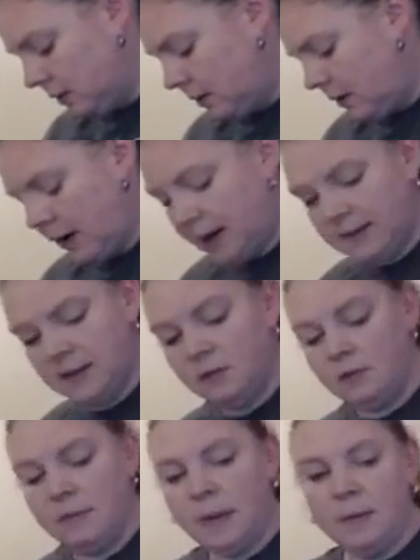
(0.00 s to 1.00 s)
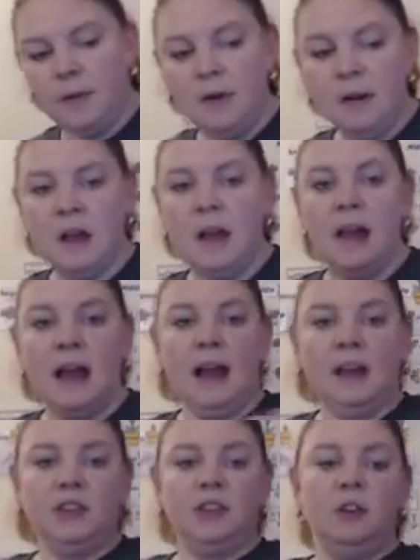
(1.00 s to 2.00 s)
All right, so remember,
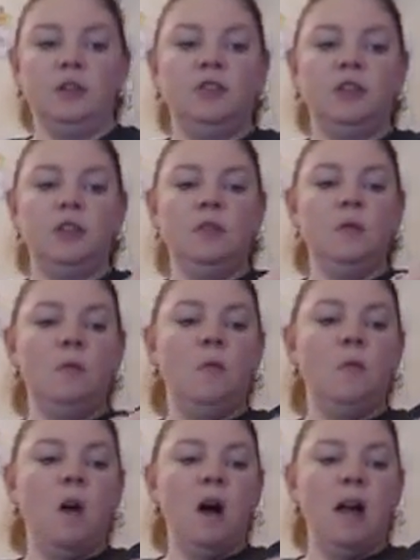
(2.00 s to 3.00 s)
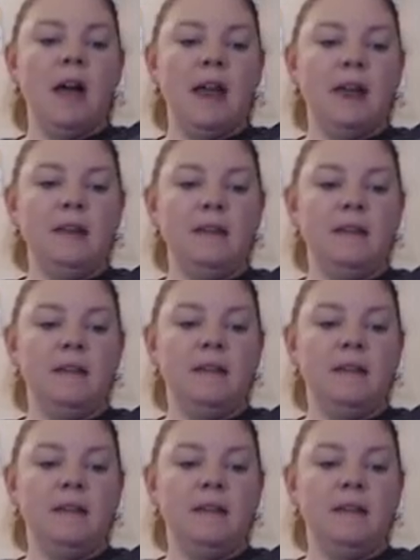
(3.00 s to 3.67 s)
I showed you 1.